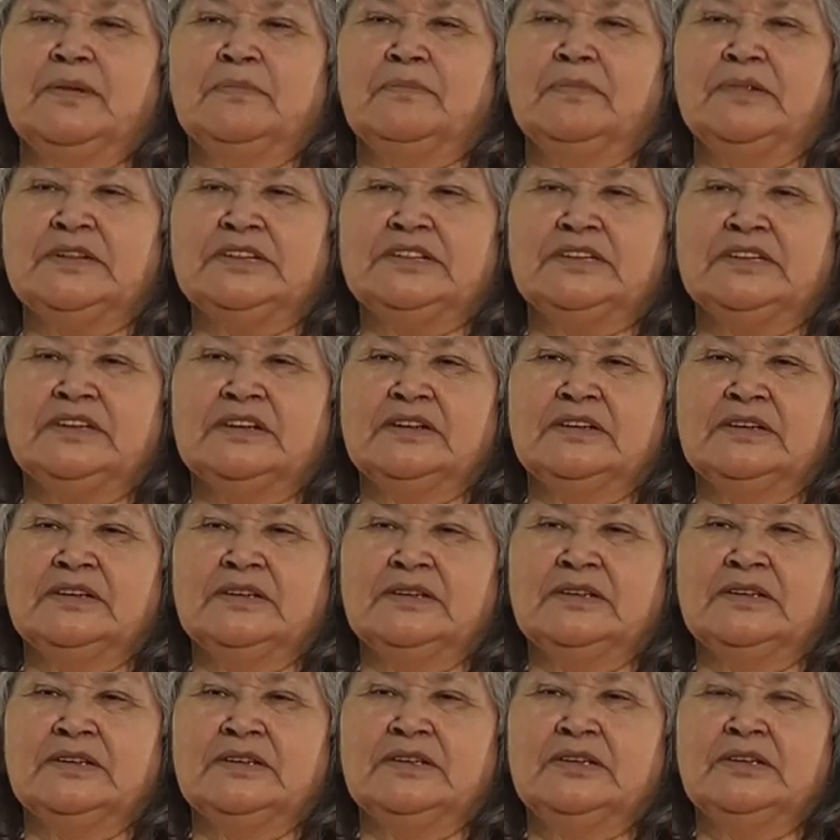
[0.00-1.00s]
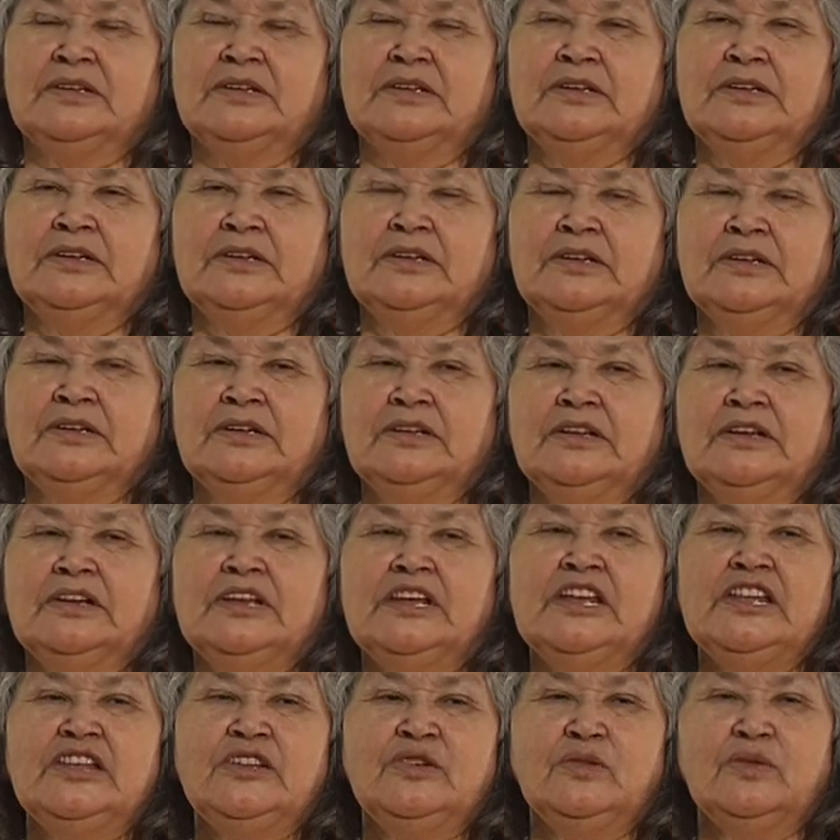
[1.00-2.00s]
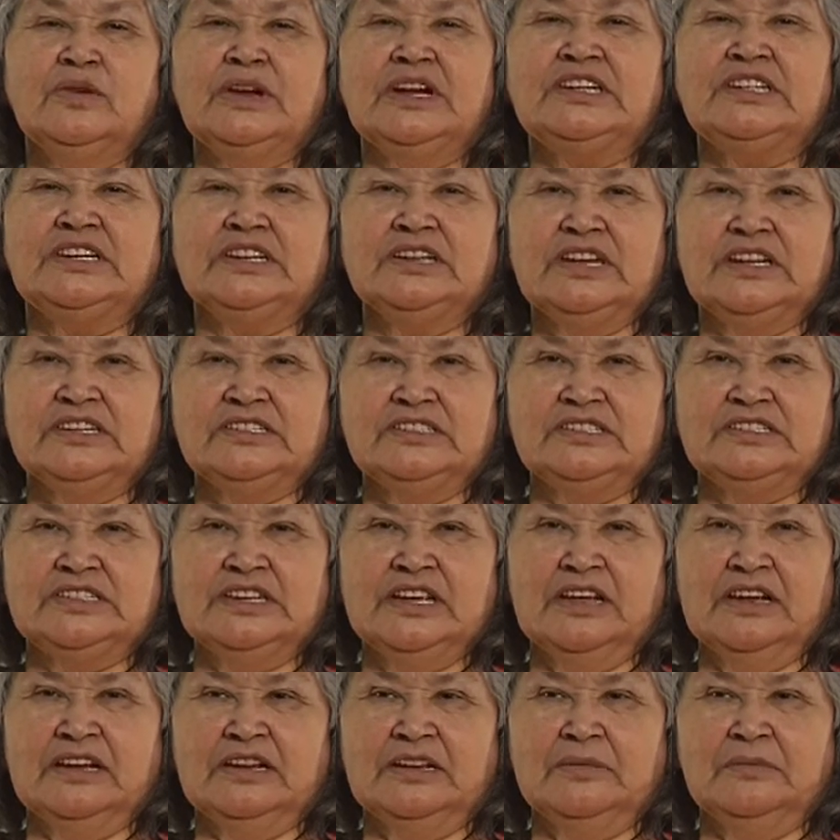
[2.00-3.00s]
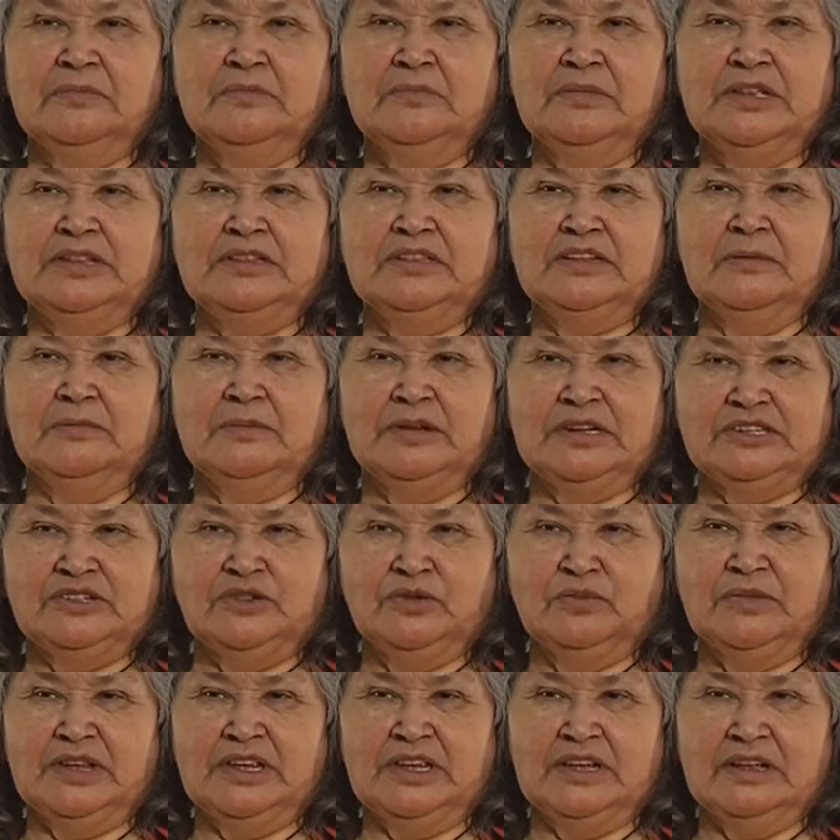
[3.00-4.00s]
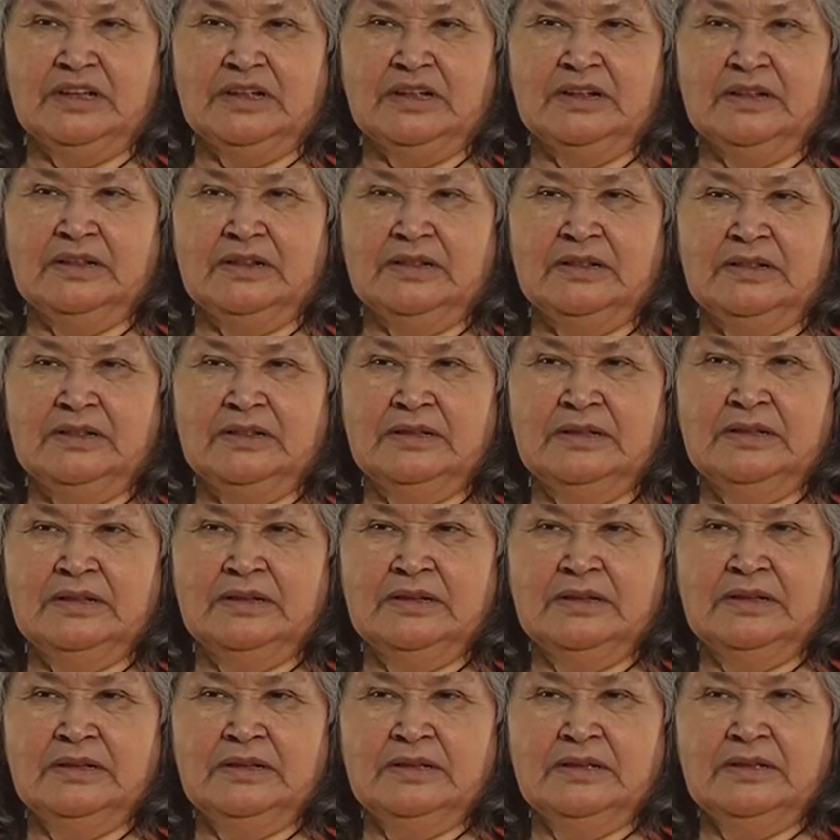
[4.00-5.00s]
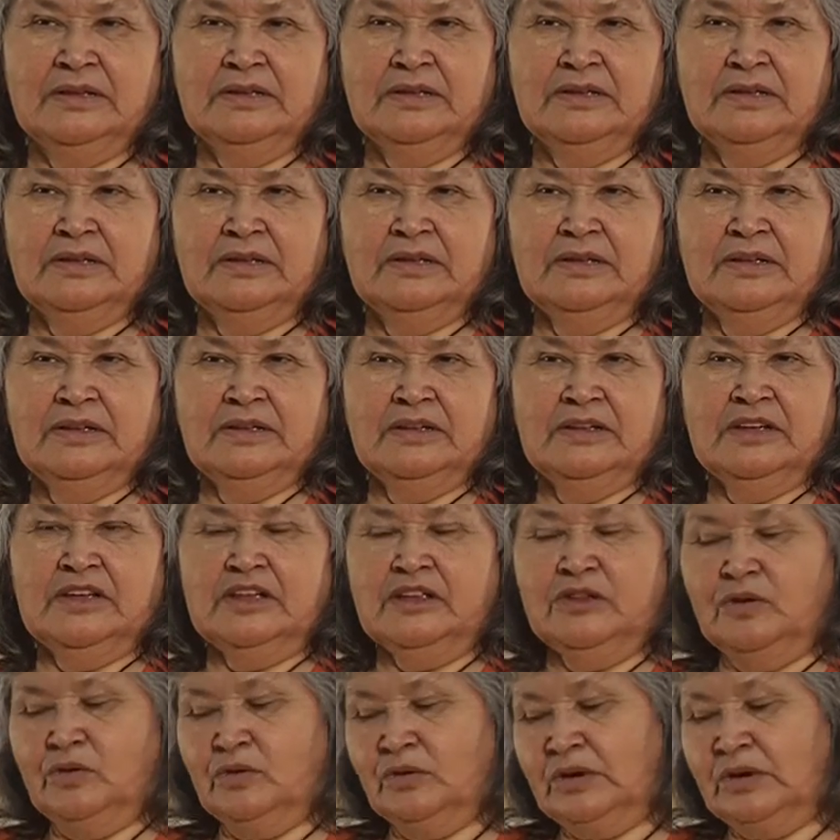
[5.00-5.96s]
No matter where we are or what we are doing, we need to be kind to others. We